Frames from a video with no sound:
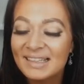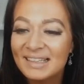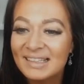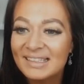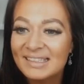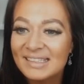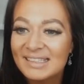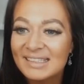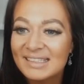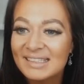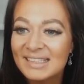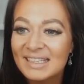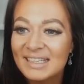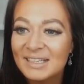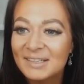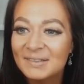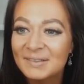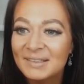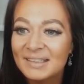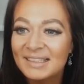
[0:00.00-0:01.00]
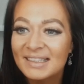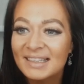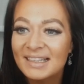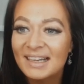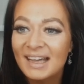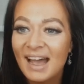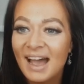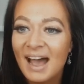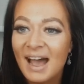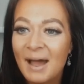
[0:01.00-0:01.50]
Good to see you.
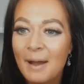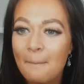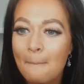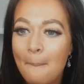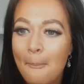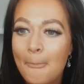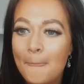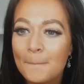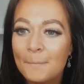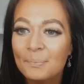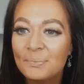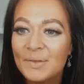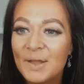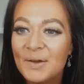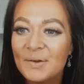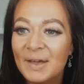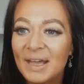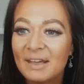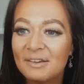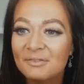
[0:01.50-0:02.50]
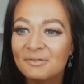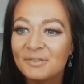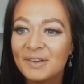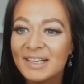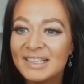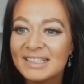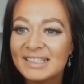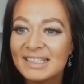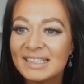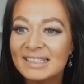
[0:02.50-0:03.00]
Okay,
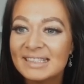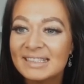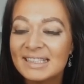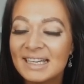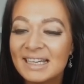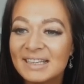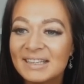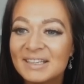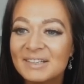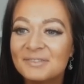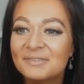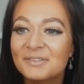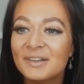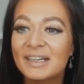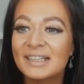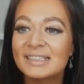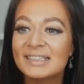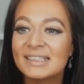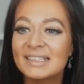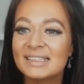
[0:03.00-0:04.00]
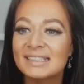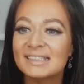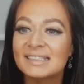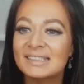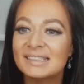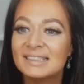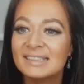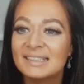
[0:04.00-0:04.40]
Francis. Hello, Francis.